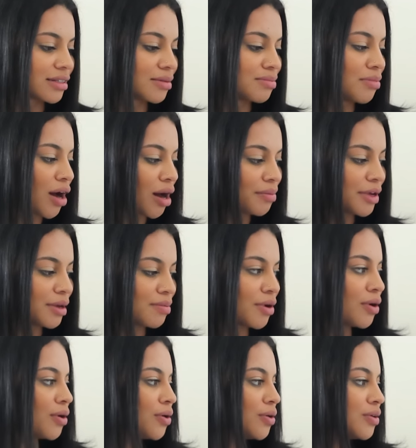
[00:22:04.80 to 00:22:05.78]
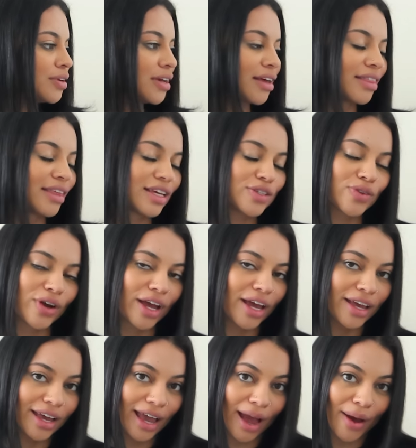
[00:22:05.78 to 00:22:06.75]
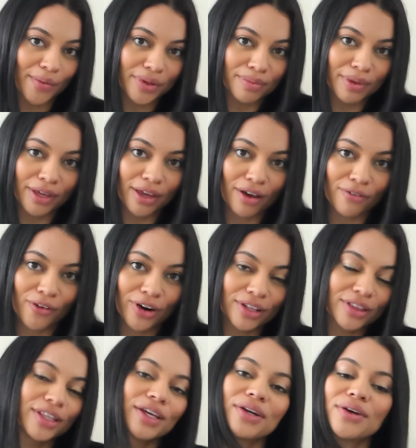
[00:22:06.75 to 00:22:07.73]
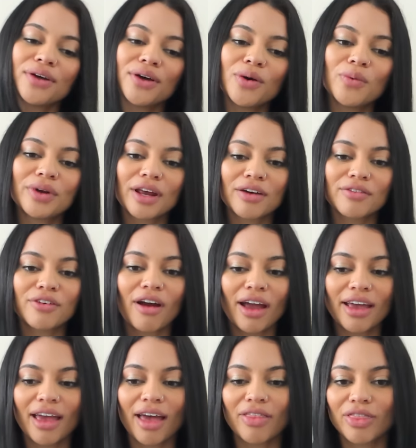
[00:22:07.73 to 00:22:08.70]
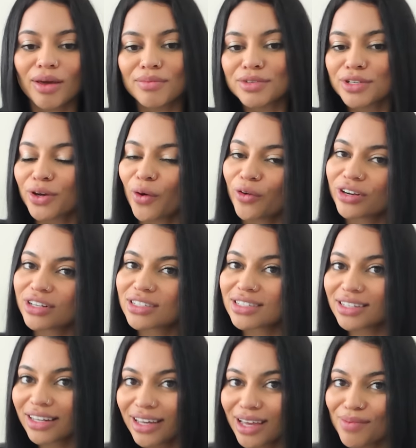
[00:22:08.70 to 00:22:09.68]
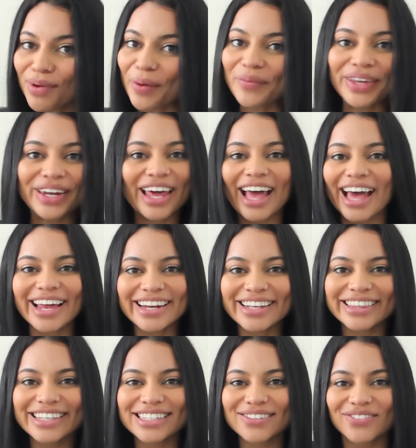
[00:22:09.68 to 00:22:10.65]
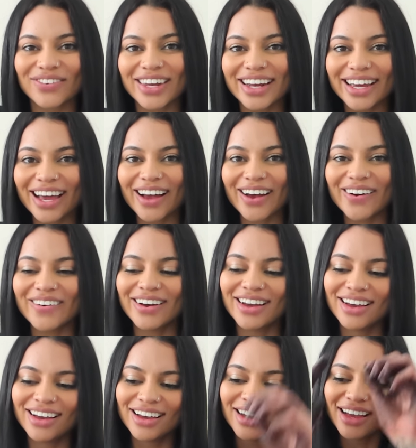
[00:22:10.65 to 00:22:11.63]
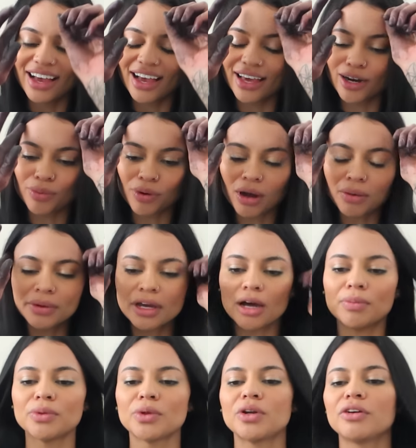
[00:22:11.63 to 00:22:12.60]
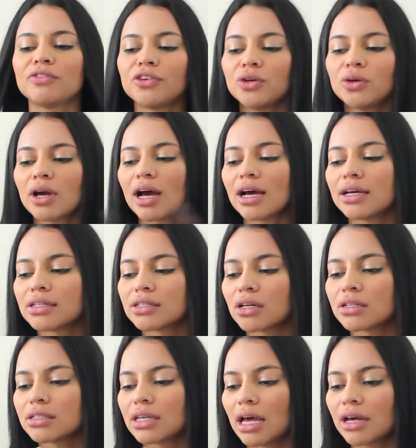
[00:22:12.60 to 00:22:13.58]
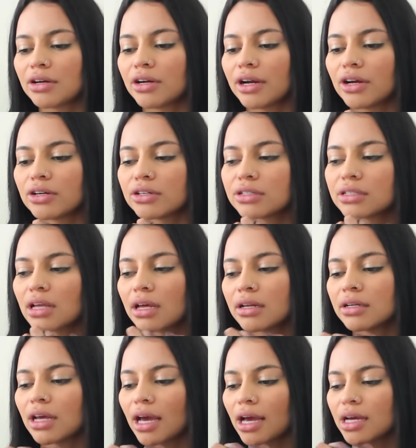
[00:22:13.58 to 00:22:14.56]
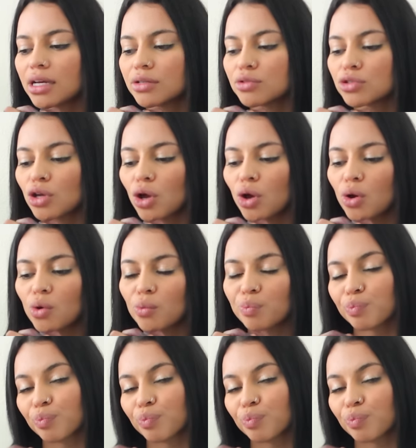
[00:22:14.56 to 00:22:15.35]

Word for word: to mommy mode. Thanks for hanging out with me for a little. Whenever I get them to go to sleep, I'm gonna edit this video and I'll probably upload it for you guys on Saturday or Sunday. So